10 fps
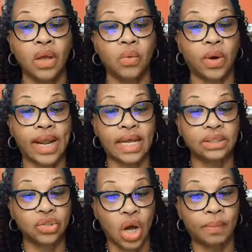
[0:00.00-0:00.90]
what I
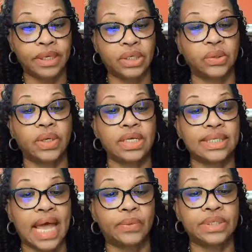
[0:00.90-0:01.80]
normally do
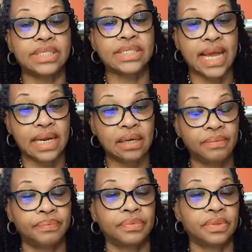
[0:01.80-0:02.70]
is I would send
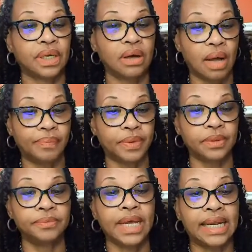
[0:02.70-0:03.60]
the
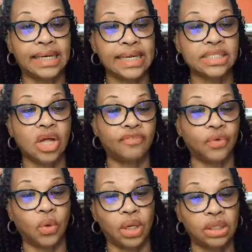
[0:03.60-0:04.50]
couple a list of
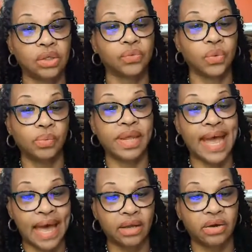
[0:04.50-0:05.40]
all the room
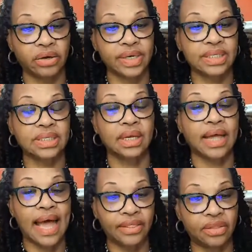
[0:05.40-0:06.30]
categories
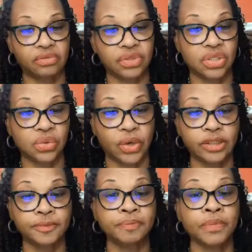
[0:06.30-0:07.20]
at the
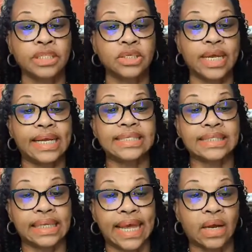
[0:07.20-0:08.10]
resort so they can
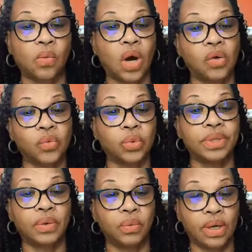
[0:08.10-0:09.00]
select what room
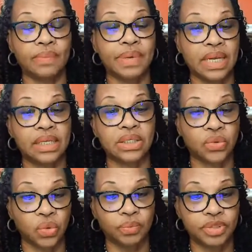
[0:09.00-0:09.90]
they would want to be in this
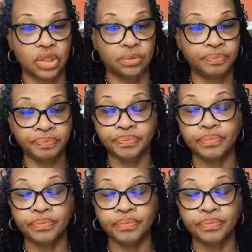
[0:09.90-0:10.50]
group. So